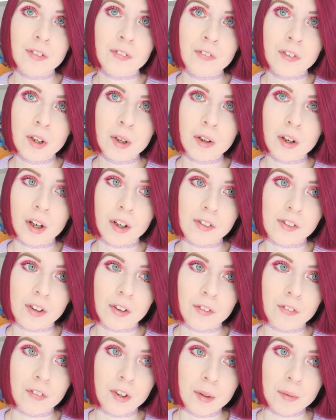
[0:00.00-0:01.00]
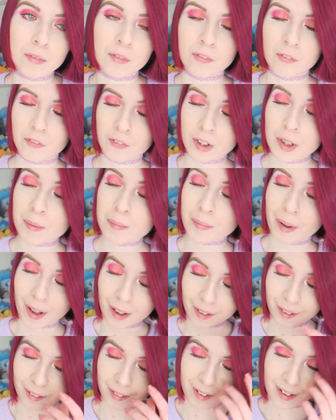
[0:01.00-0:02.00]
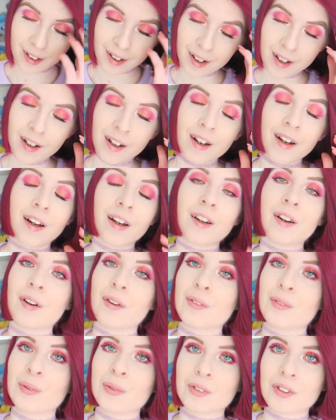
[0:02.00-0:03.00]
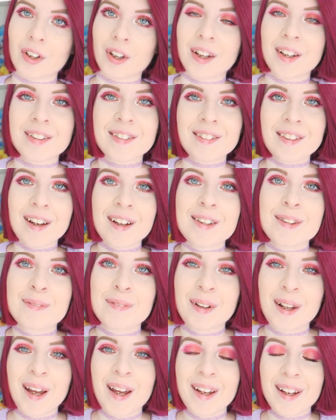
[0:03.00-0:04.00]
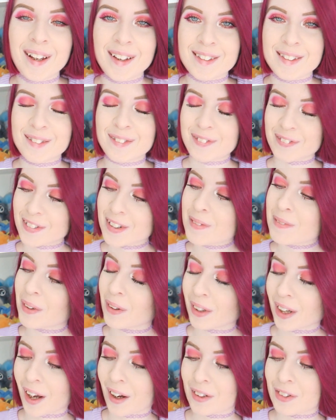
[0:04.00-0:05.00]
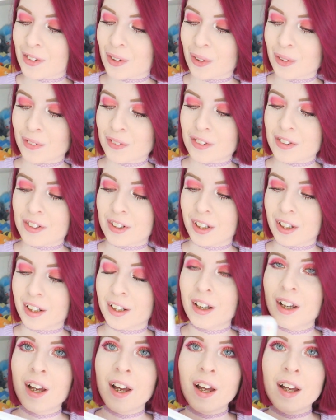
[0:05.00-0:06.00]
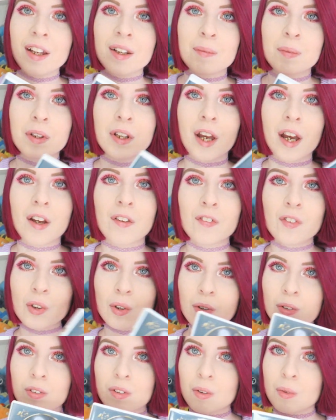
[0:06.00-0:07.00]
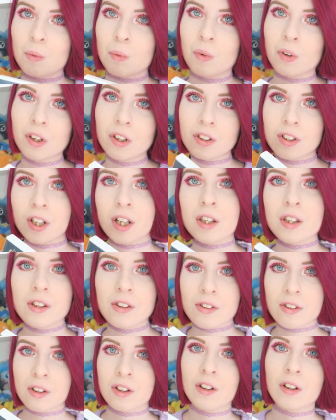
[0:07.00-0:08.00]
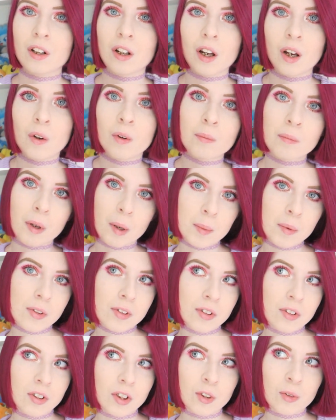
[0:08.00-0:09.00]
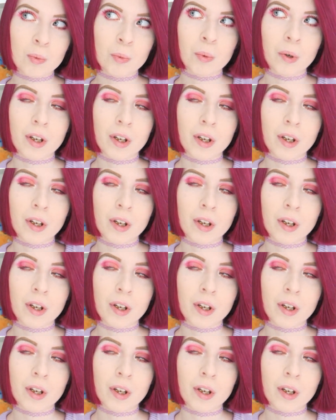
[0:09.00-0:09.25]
as a female. I can't talk today. It's nice playing as a female character, obviously. But yeah, if you're wanting to get this, then I would maybe suggest